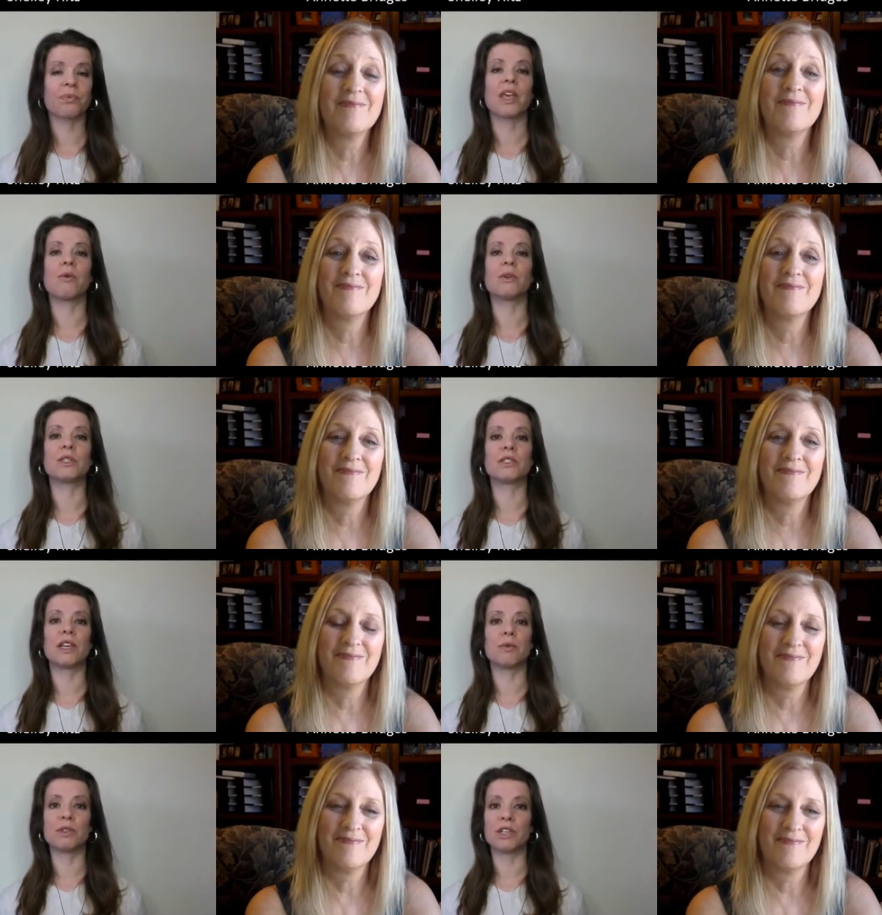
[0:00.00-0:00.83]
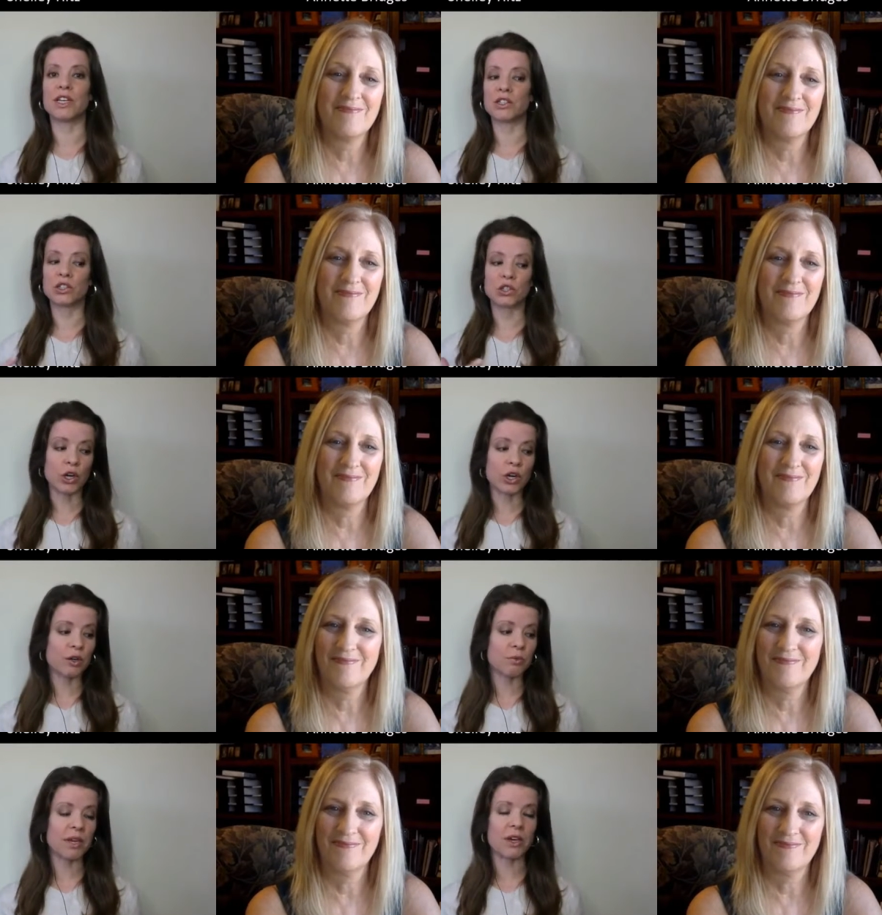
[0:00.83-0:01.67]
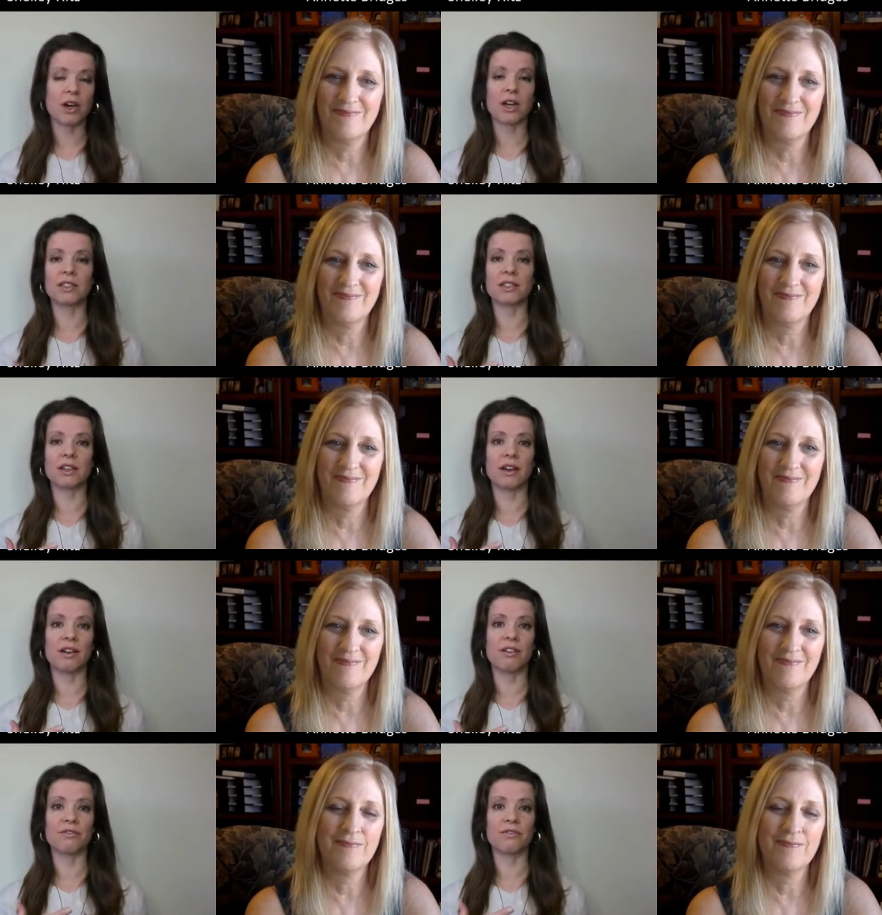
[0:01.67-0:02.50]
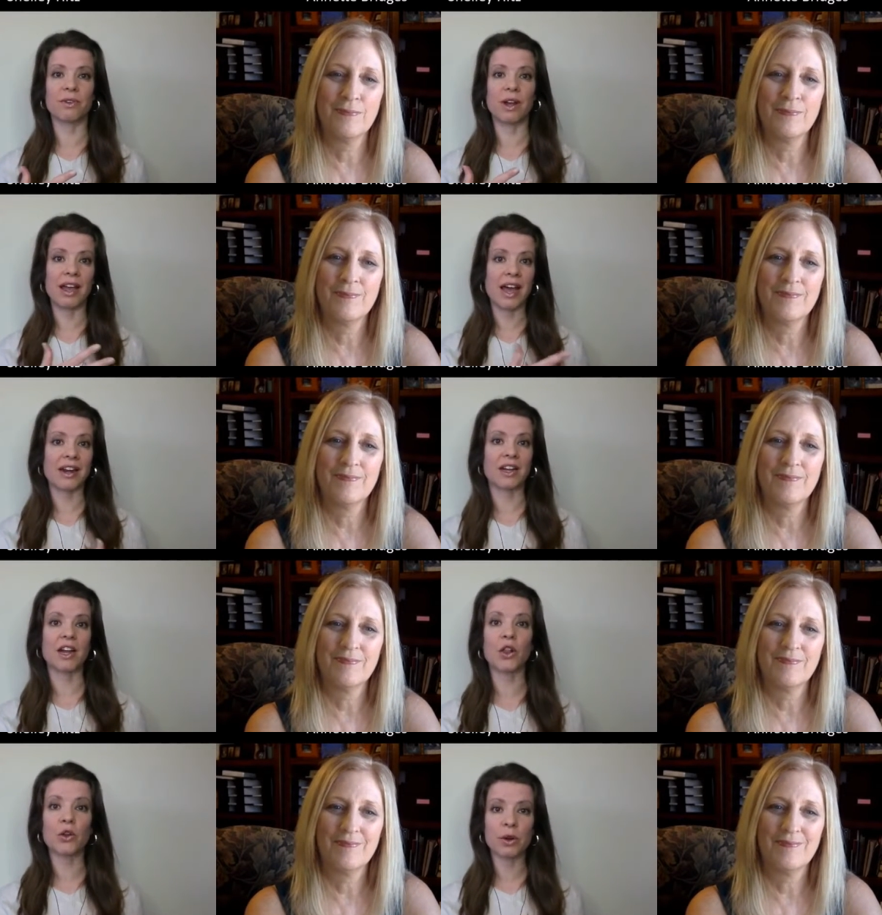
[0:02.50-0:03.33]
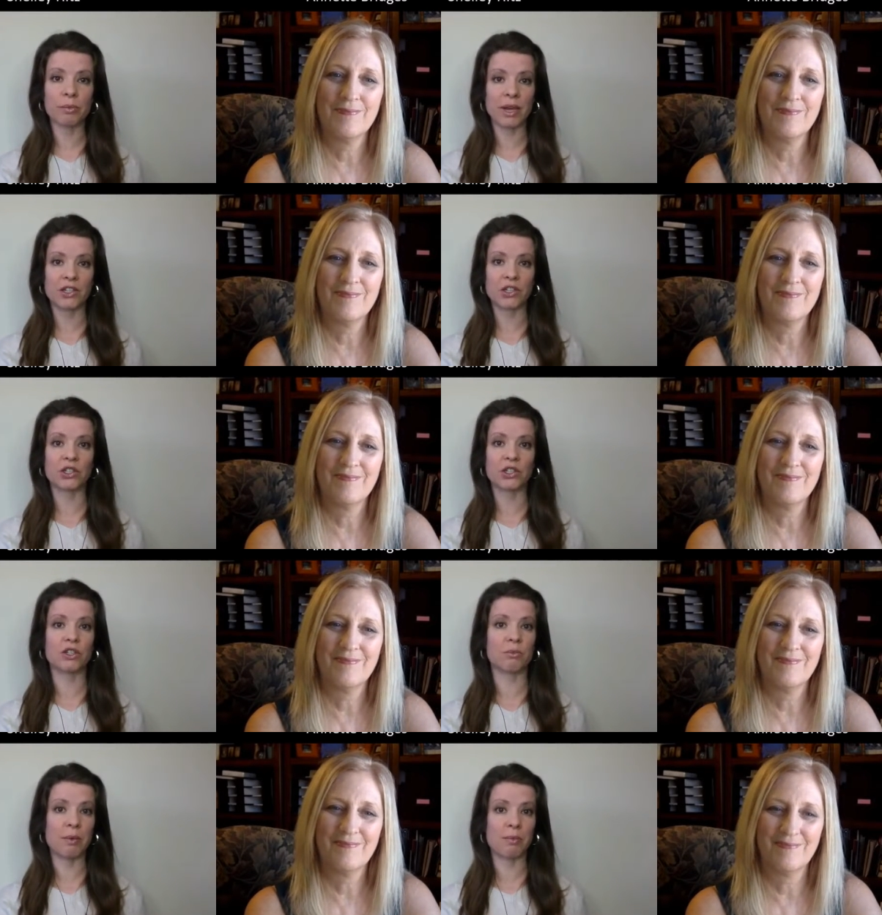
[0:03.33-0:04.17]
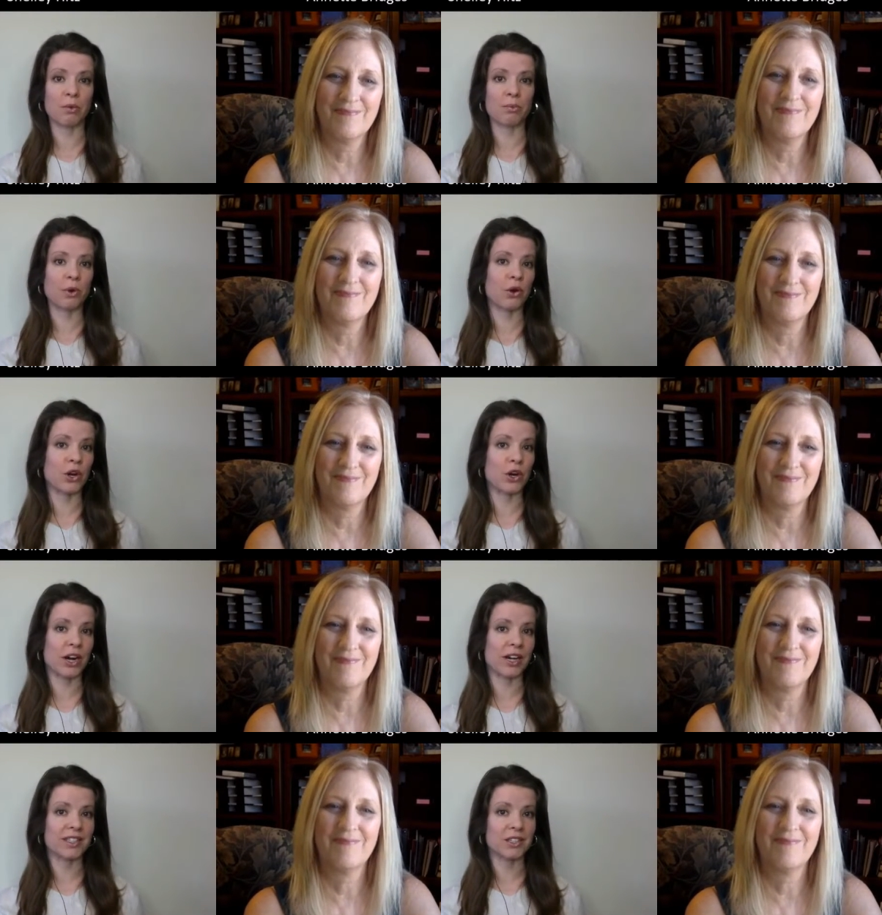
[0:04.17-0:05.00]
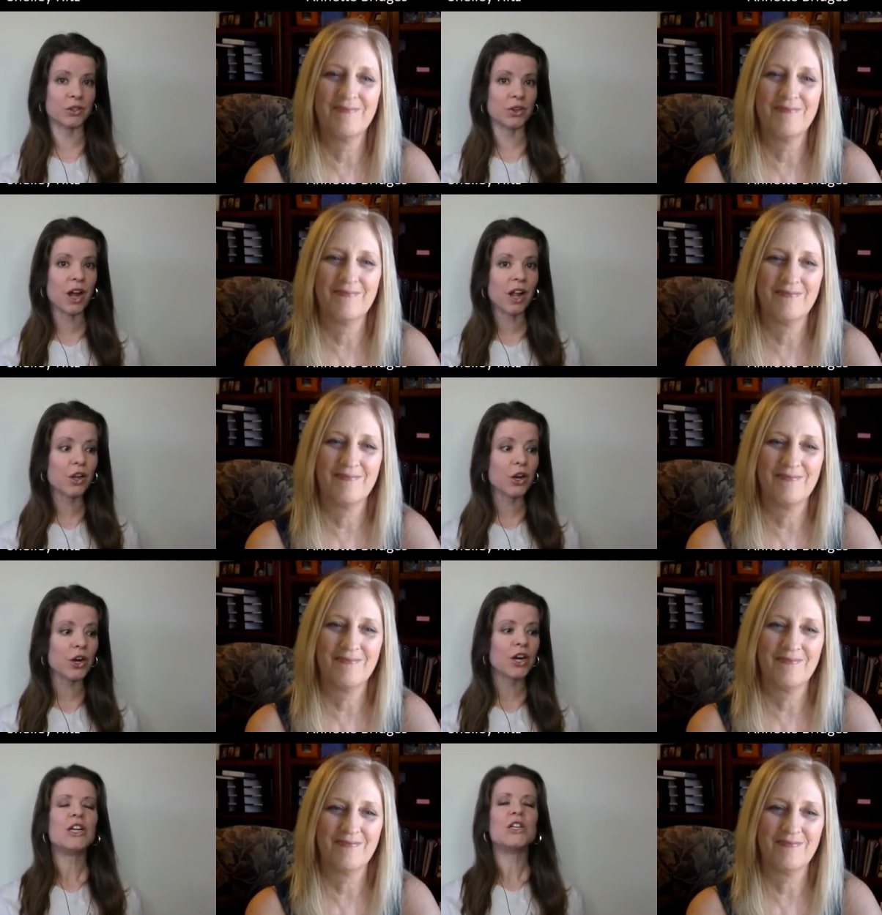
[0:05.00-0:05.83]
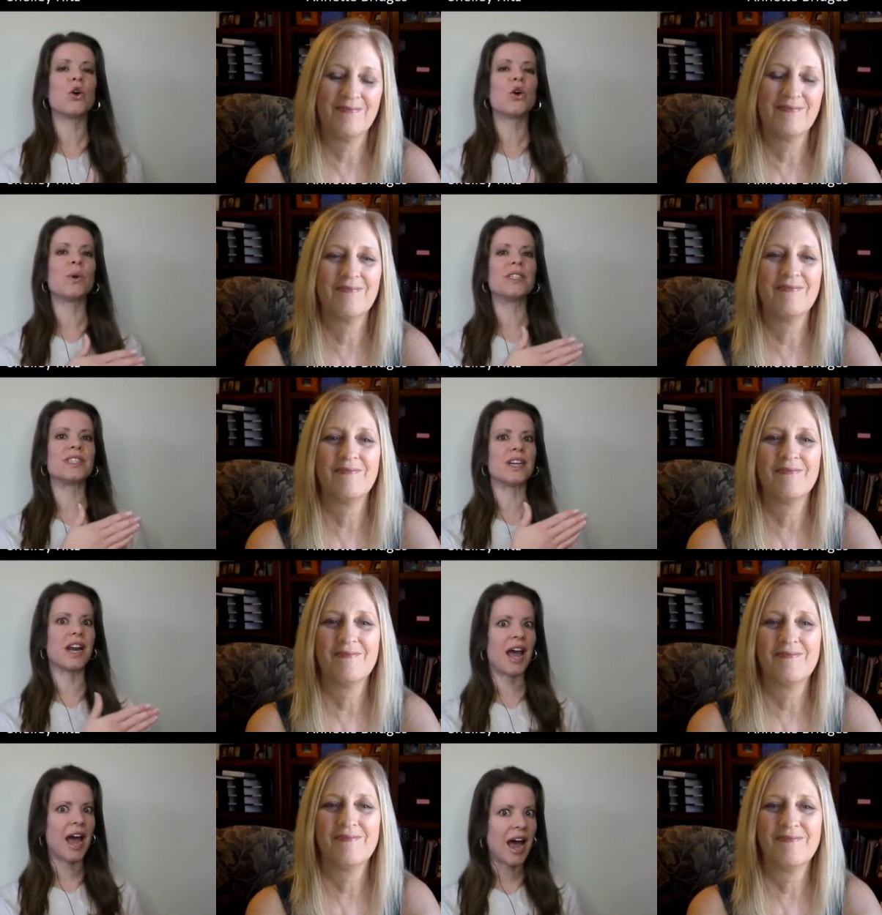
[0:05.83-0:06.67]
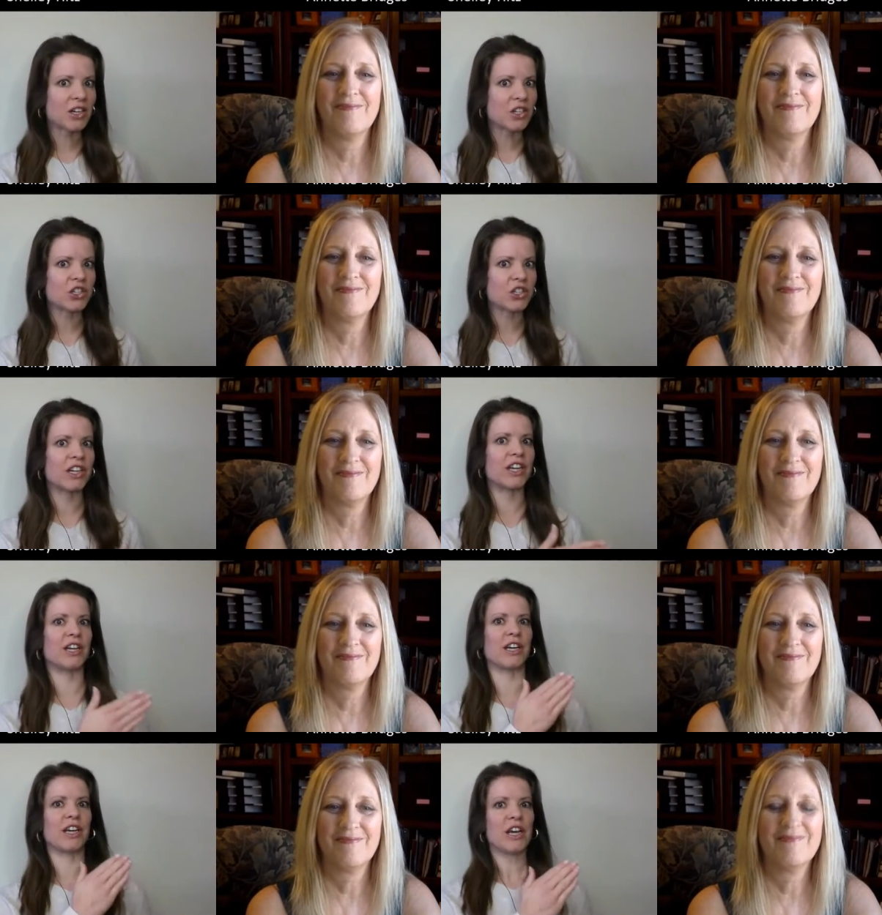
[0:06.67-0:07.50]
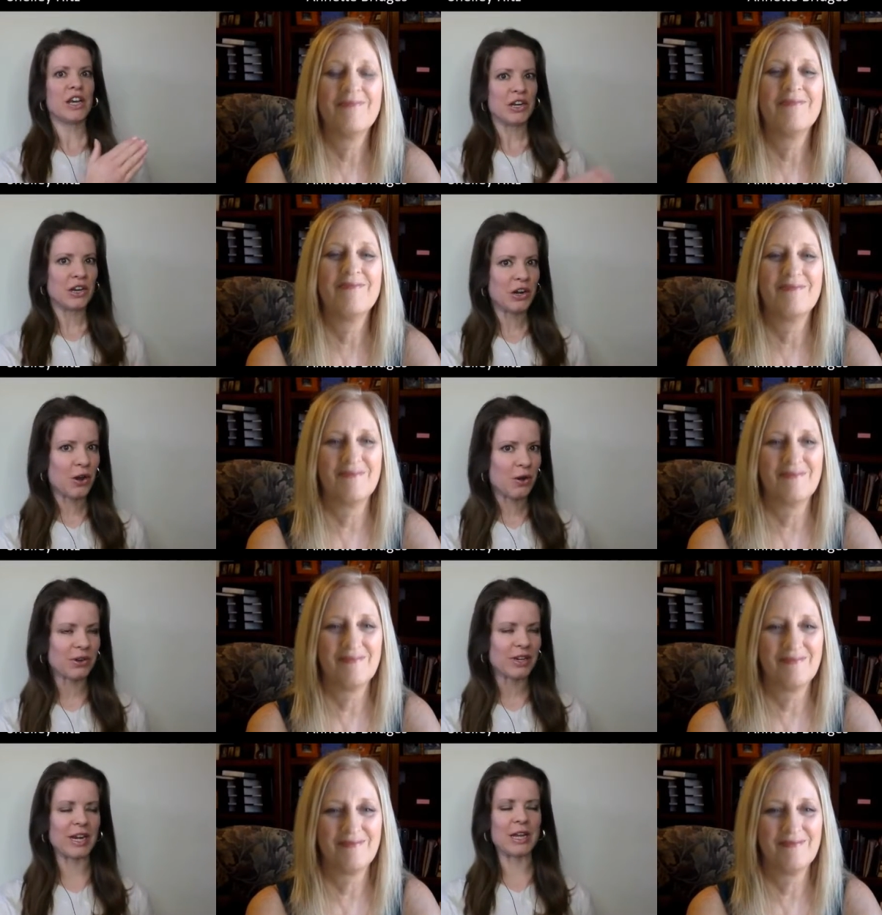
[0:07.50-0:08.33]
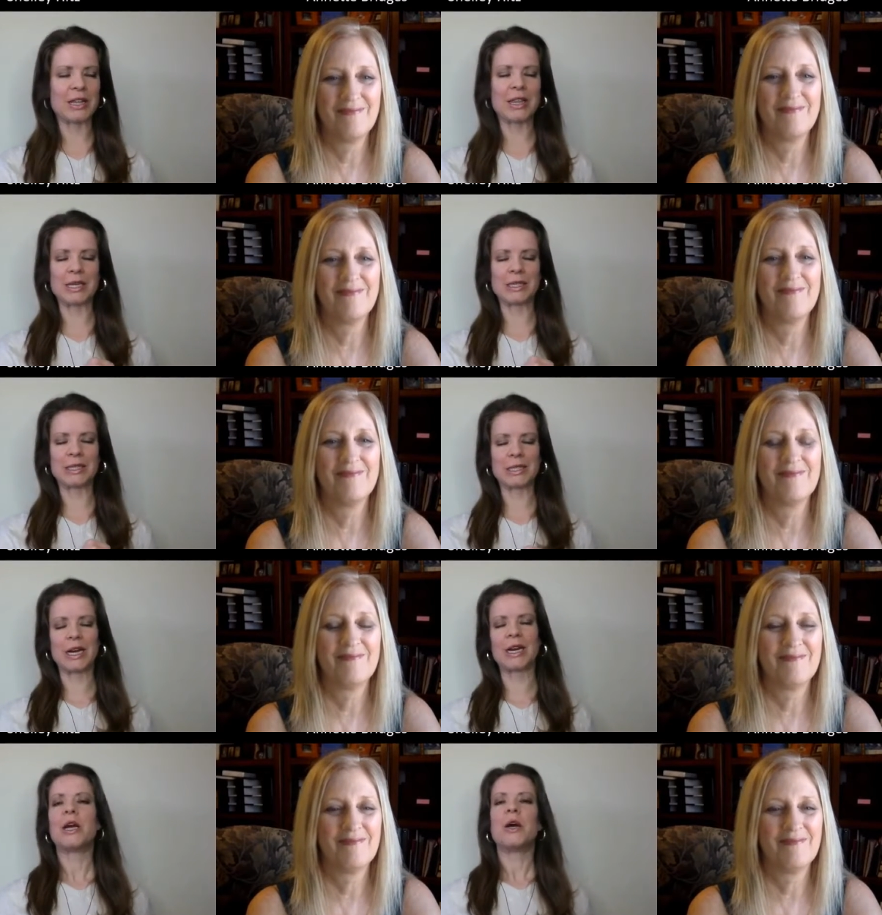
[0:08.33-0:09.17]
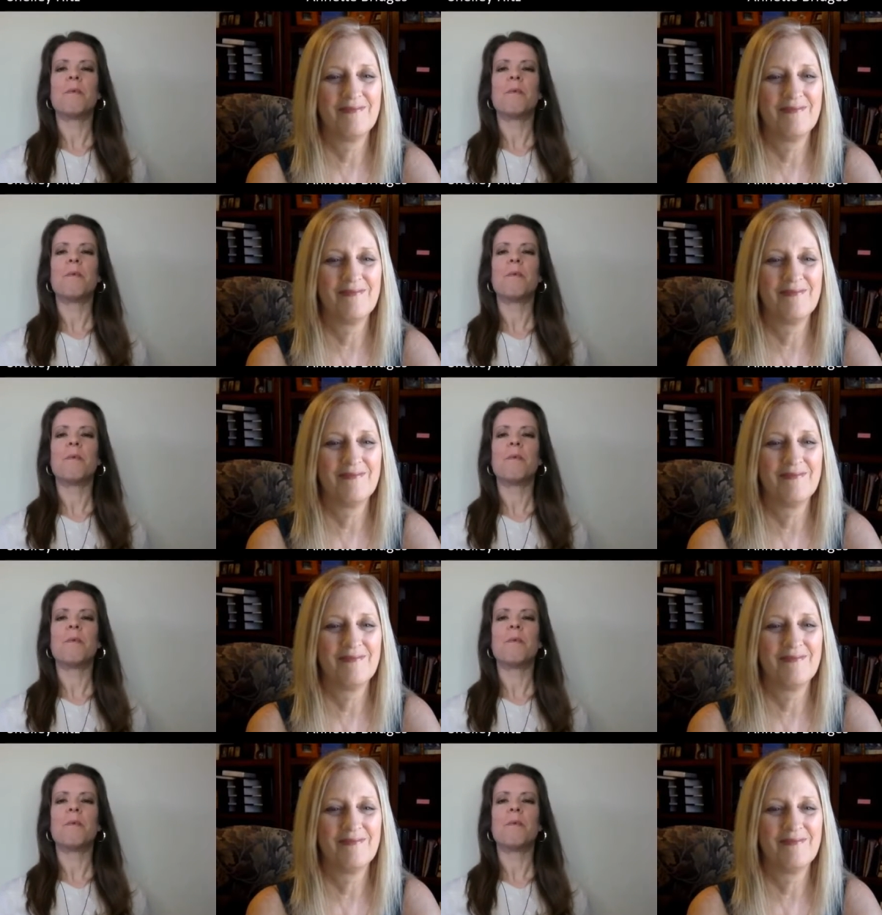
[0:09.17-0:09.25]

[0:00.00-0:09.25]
Speaker 1: It started because of, I added coloring pages to my book, Broken Crayon, Still Color. So it was an action, you know, getting things done.